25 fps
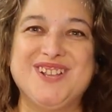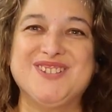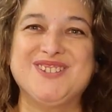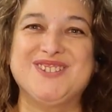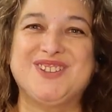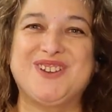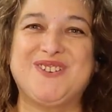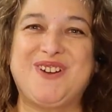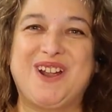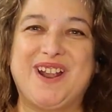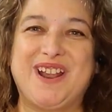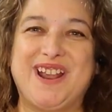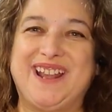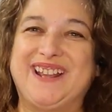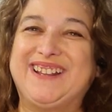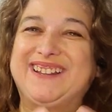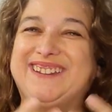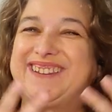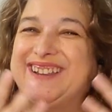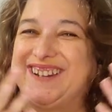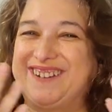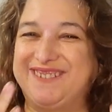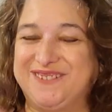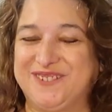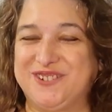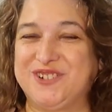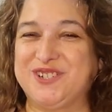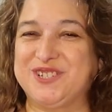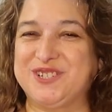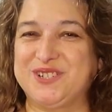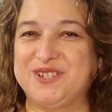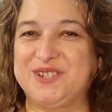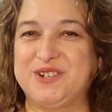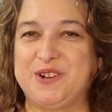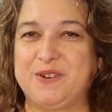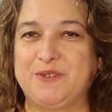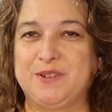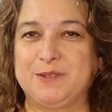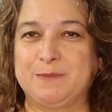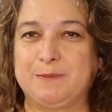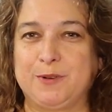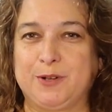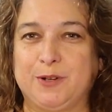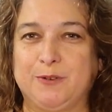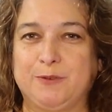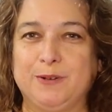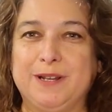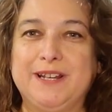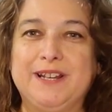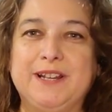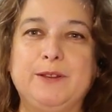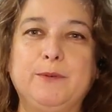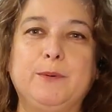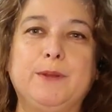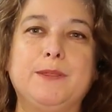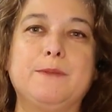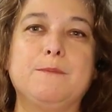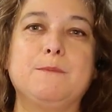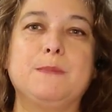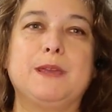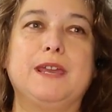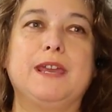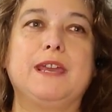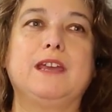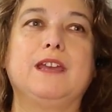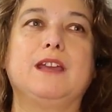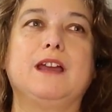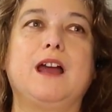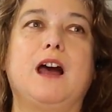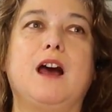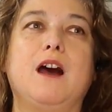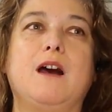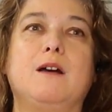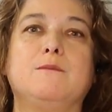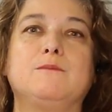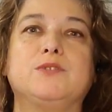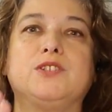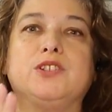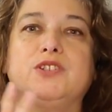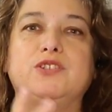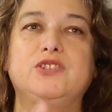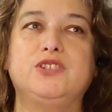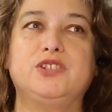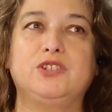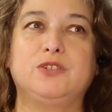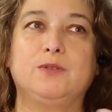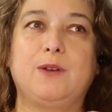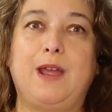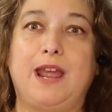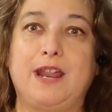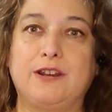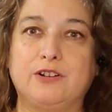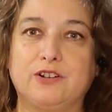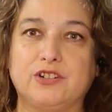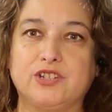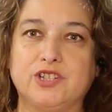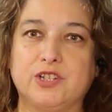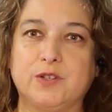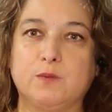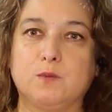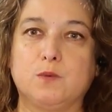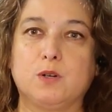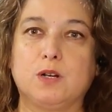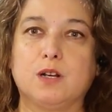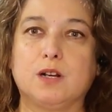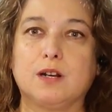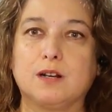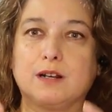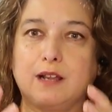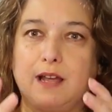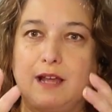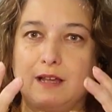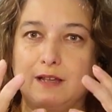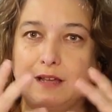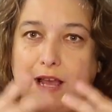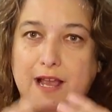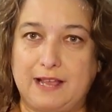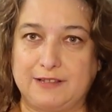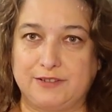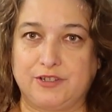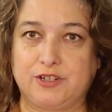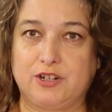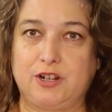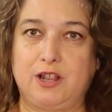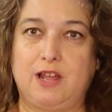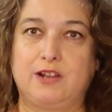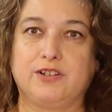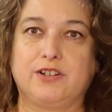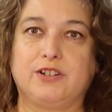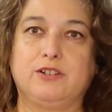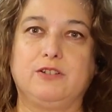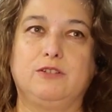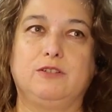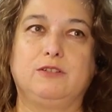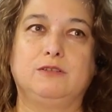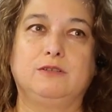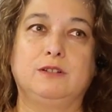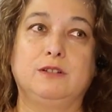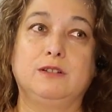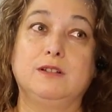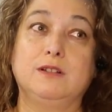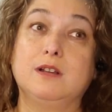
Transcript: And then of course you can always book a reading with me to do energy work, astrological